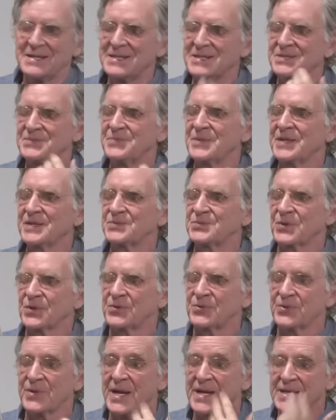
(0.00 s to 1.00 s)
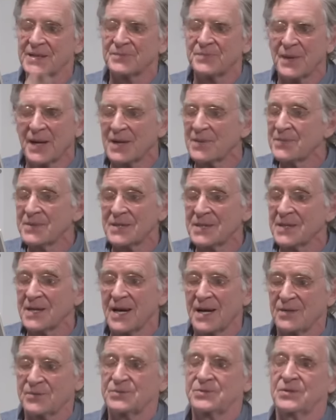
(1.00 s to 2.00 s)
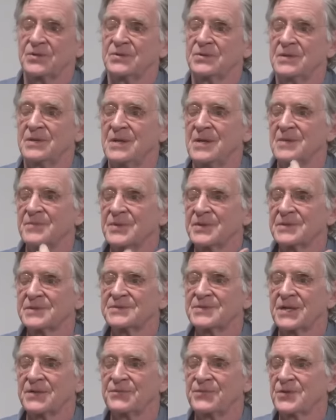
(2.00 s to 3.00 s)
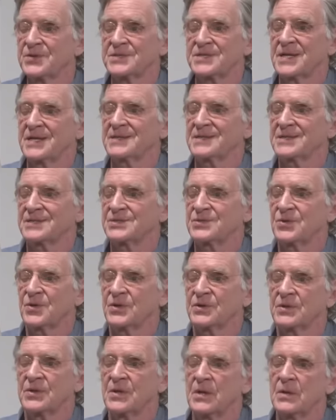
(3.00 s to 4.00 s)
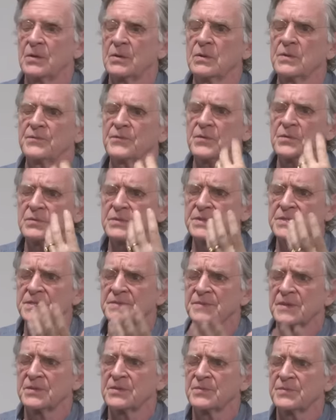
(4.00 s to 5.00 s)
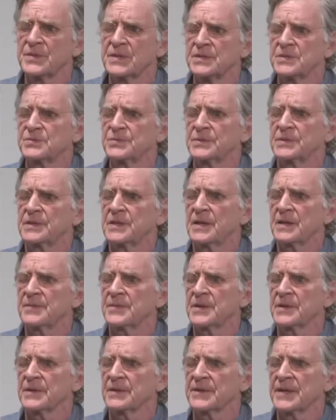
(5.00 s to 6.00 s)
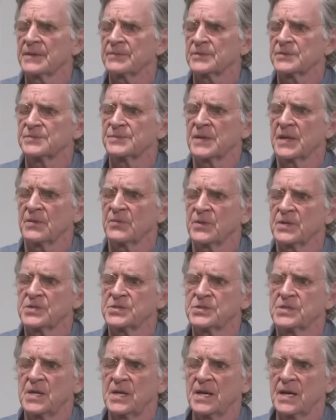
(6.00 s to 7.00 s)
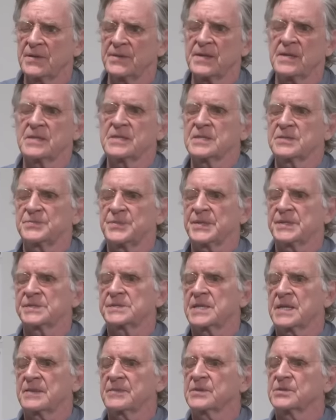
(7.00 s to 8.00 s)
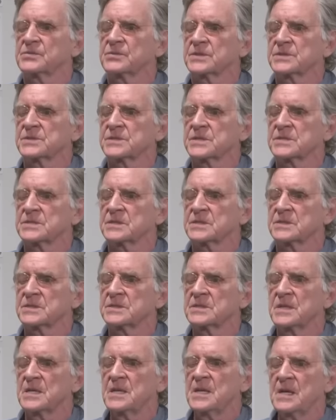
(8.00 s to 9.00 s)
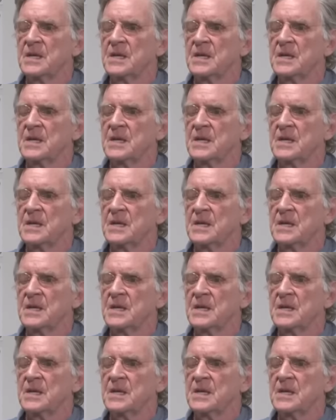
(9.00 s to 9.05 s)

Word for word: These beings were created by me. How so? Because I first had this thought, oh, if only some other beings would come here. That was my wish, and then these beings came into existence.